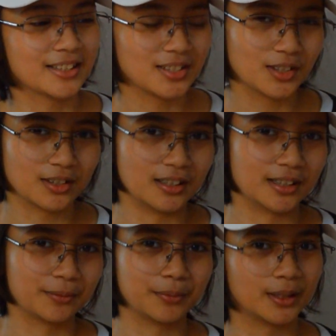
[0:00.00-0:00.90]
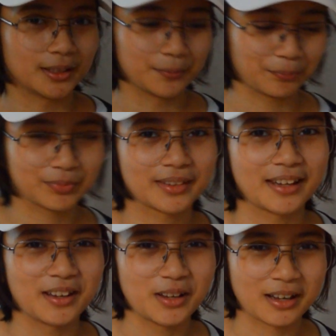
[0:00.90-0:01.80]
It doesn't look a lot, but
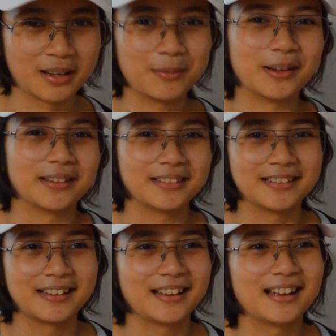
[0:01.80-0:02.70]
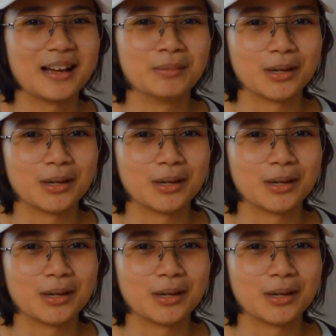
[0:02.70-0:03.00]
come on, I'm